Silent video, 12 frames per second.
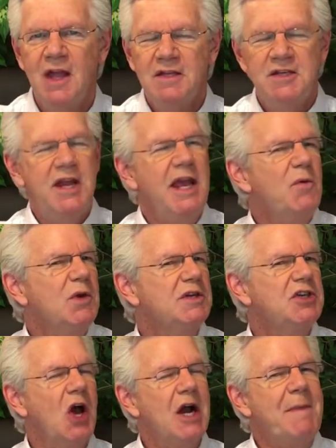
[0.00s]
Today I want to
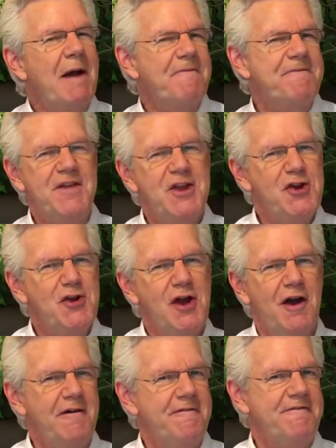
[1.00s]
talk about fear
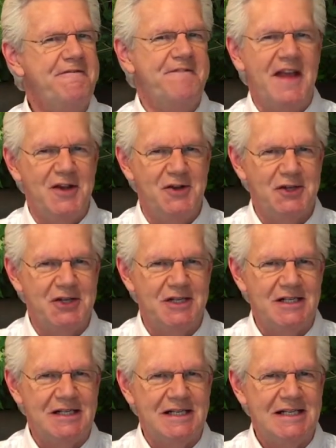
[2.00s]
of
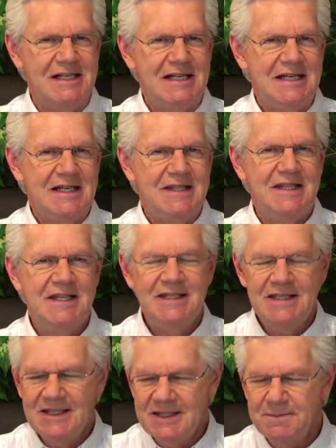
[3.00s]
failure.
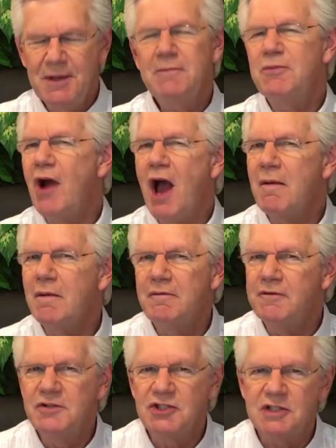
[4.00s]
This is a big problem
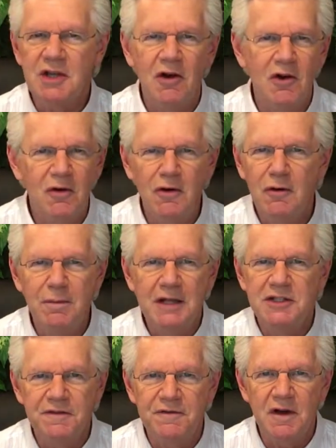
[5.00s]
for just a whole
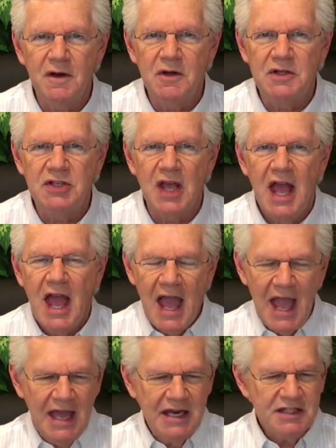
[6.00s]
bunch of folks.
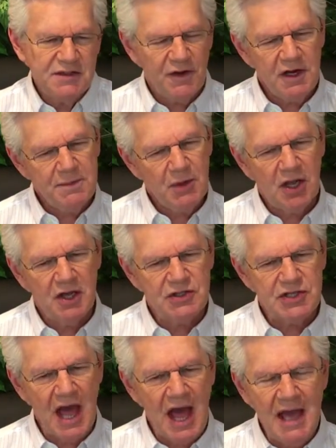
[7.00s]
And it's funny
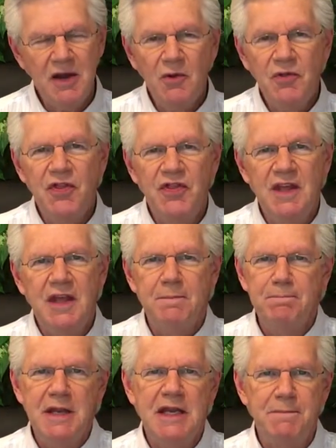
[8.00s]
because I don't think
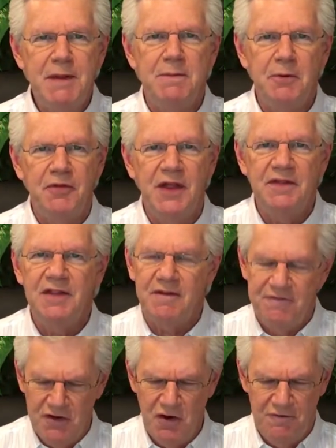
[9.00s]
many people think that
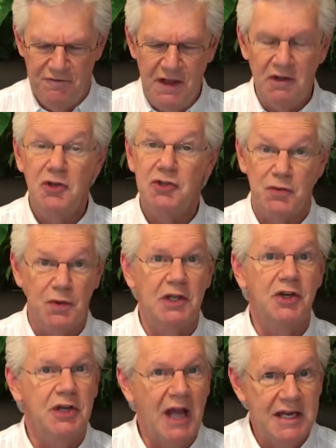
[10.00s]
fear of failure is a really
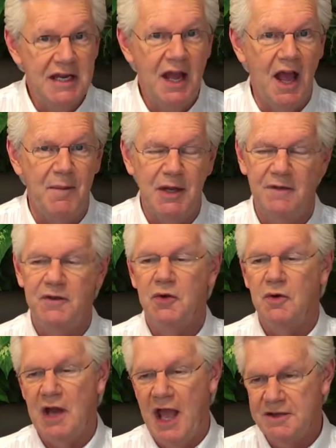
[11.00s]
good idea. I mean, if you
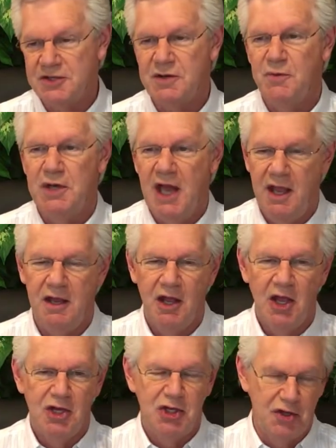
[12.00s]
were to ask someone, hey,
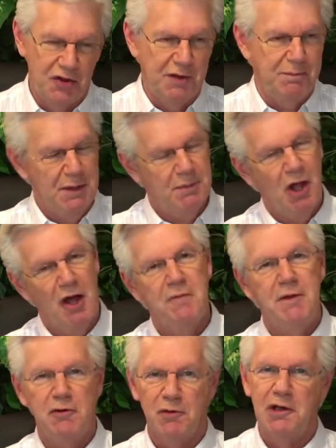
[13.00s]
do you think people ought to
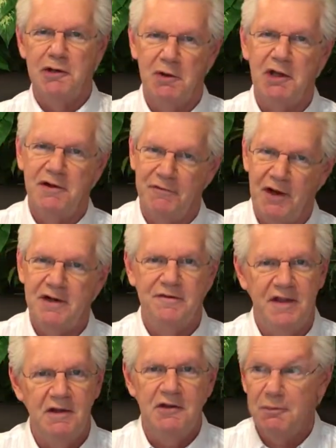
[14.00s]
be really, really afraid of
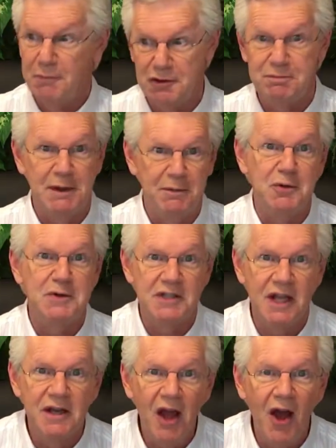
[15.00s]
failure? Most people would
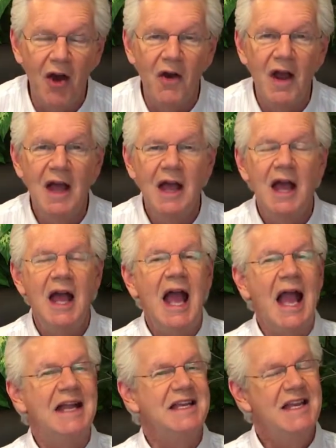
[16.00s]
say no.
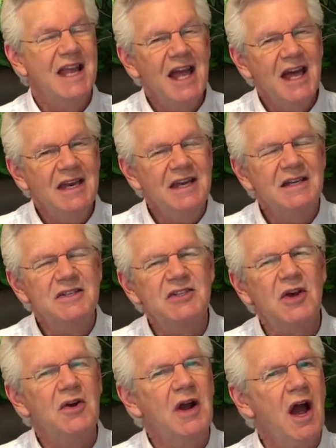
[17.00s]
And yet it is
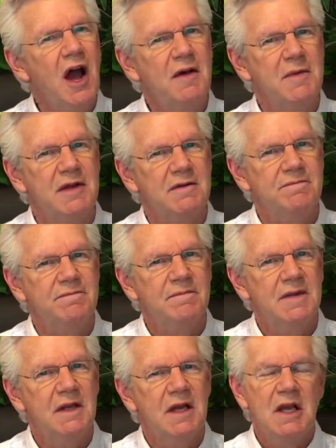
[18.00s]
so common.
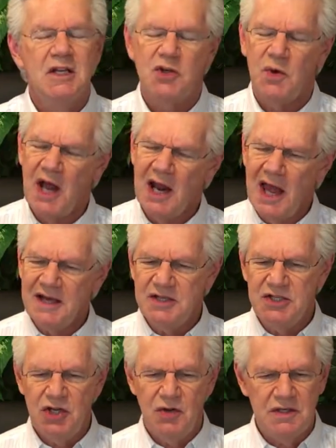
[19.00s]
So, what I like to
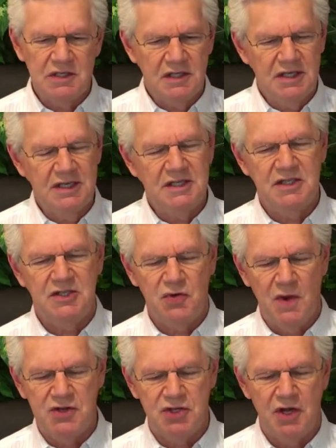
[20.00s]
do is look at a
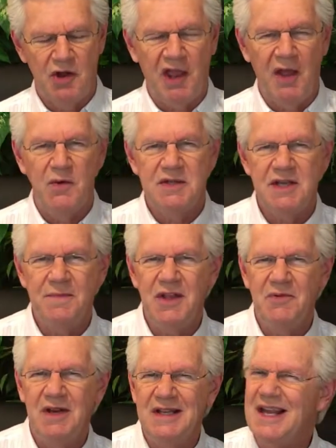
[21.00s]
situation, okay, when something
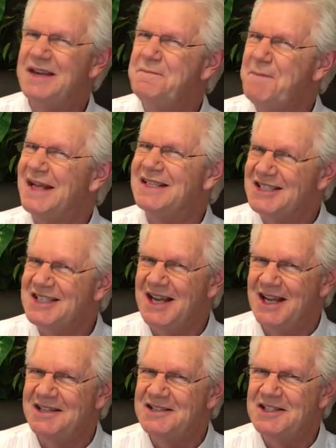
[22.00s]
really doesn't make
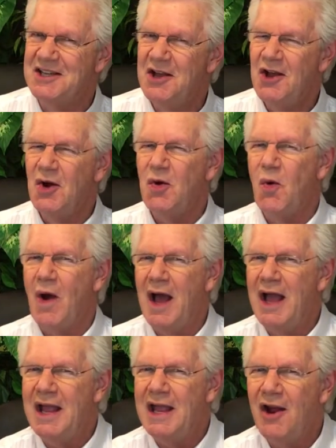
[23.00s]
sense,
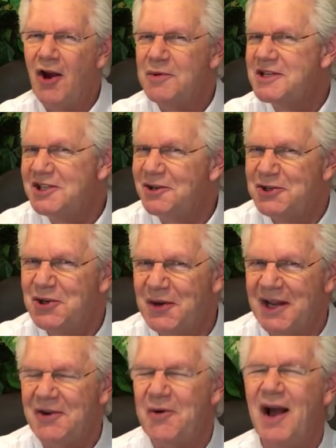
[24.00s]
why are we still doing
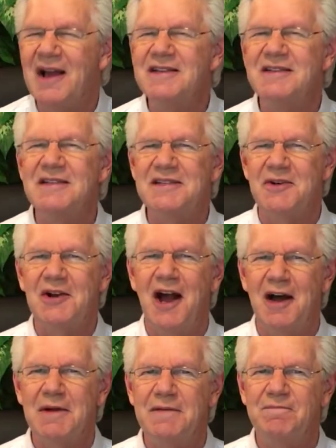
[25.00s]
it? Why is it so
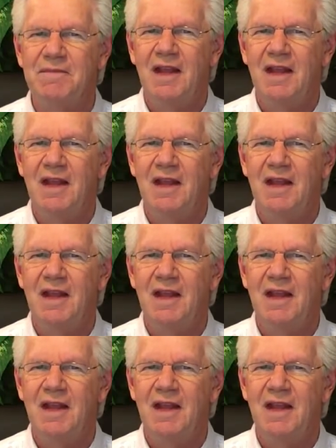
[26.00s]
common?